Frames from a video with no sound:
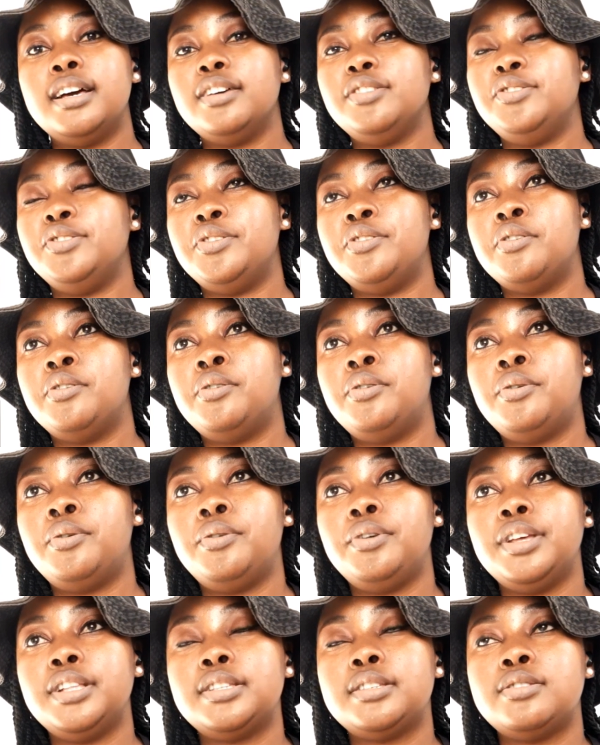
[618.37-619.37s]

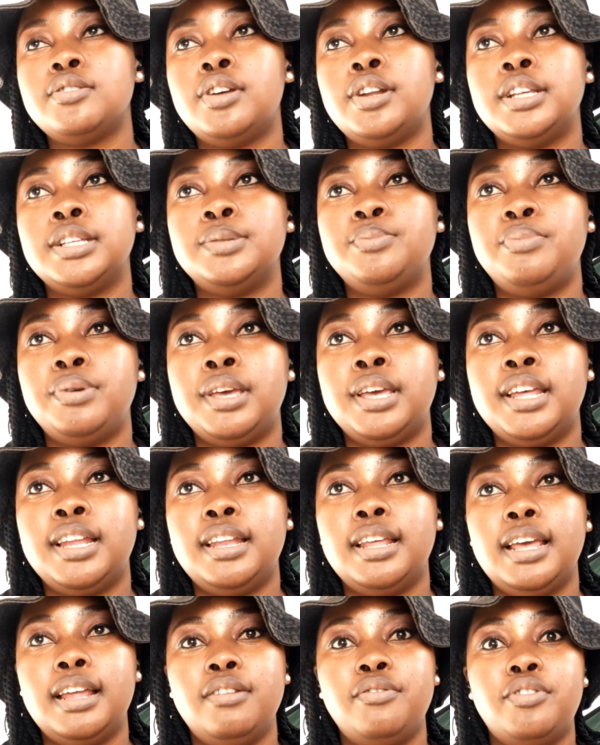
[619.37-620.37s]
It's not as bad.
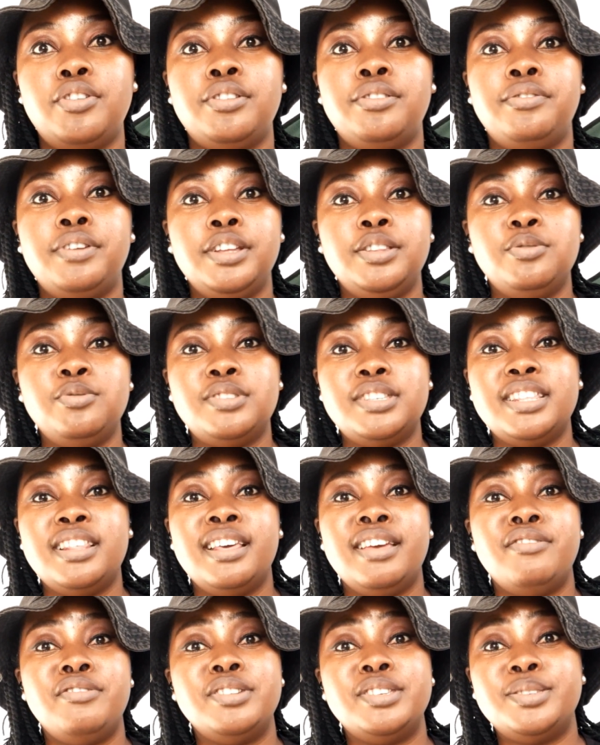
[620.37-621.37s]
And for the fact that
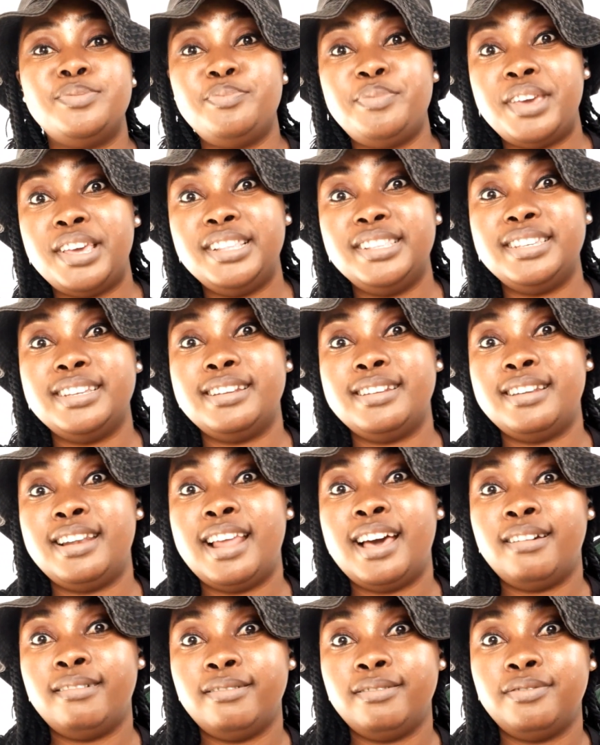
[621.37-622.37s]
they respect and
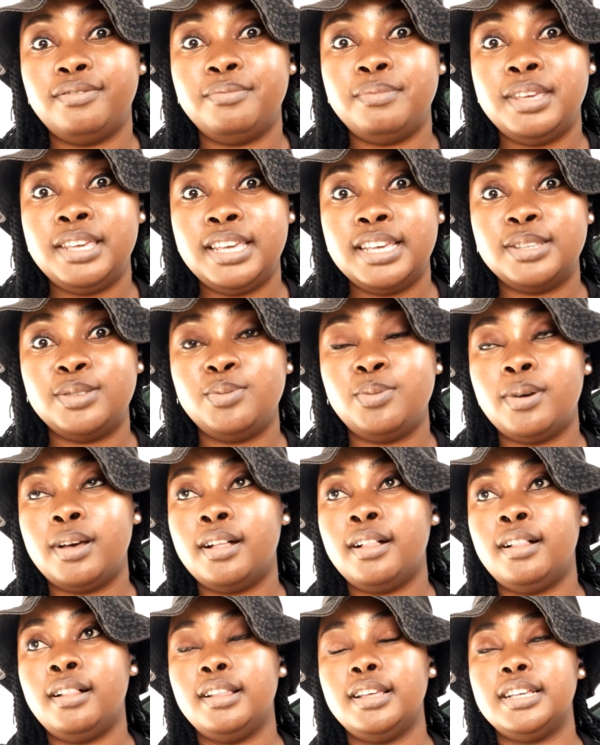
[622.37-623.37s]
love me as
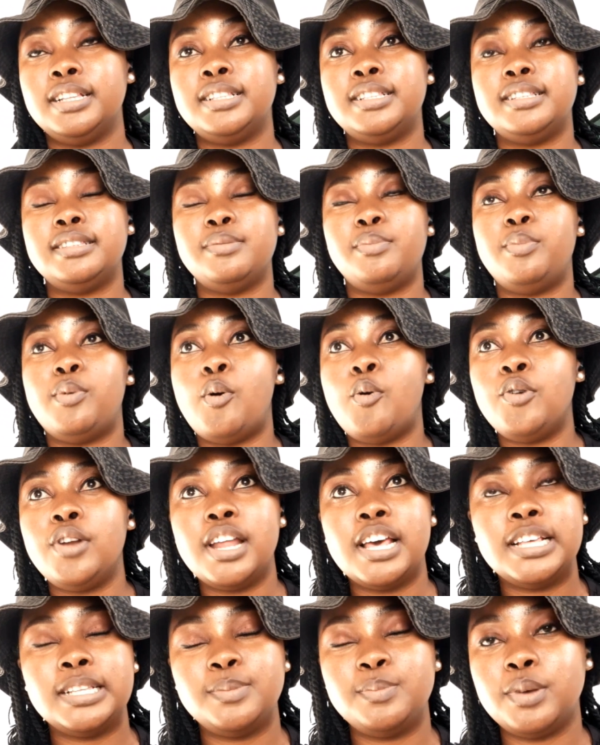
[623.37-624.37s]
well, it's a
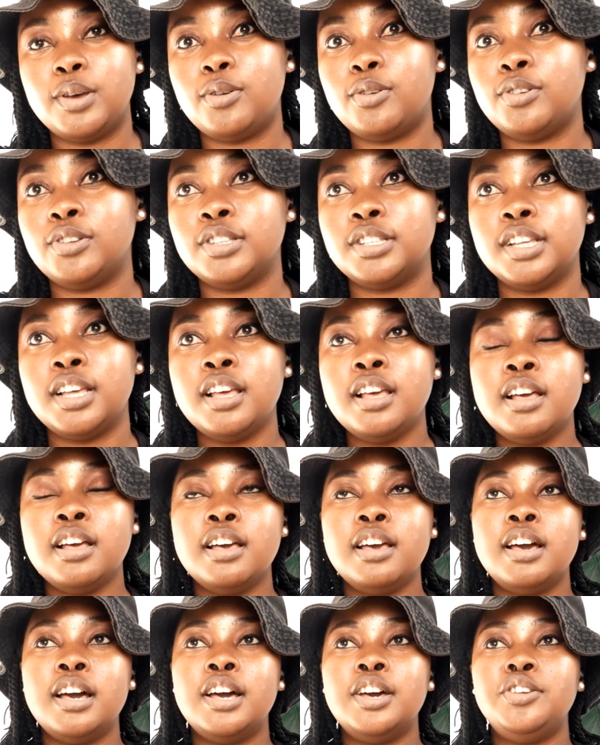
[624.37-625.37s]
bonus because,
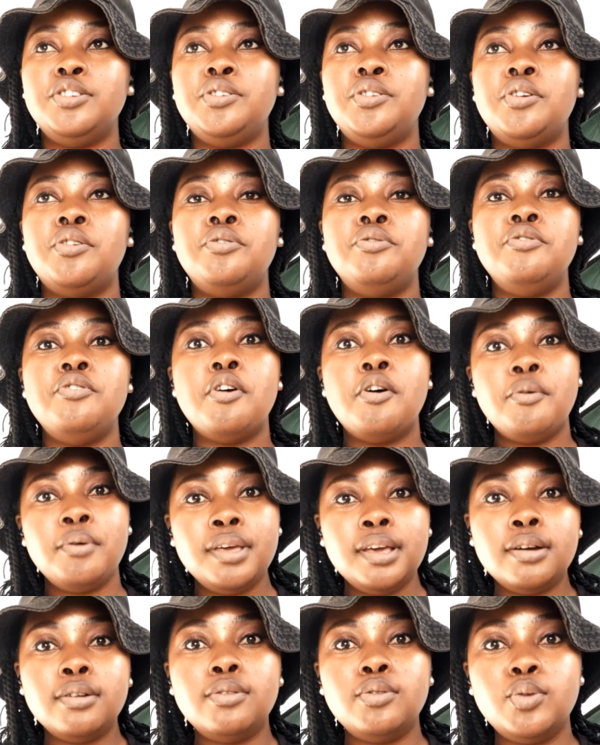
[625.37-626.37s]

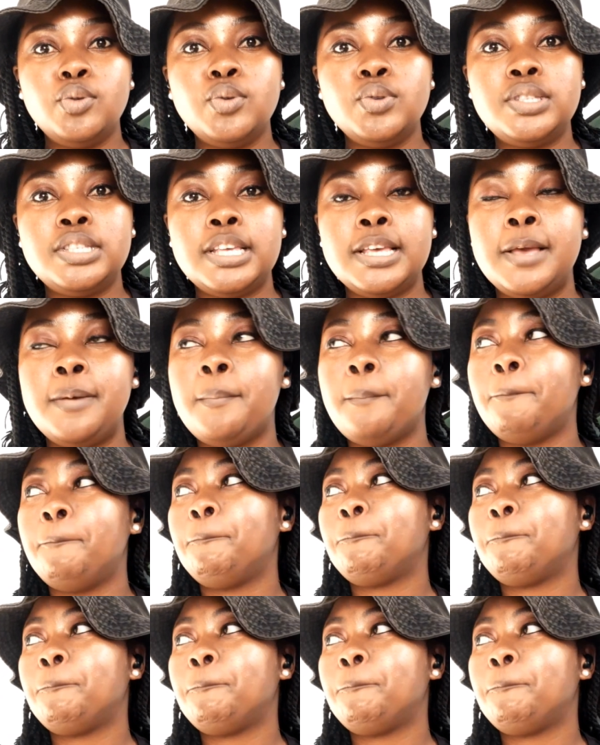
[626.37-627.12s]
knowing Uguti,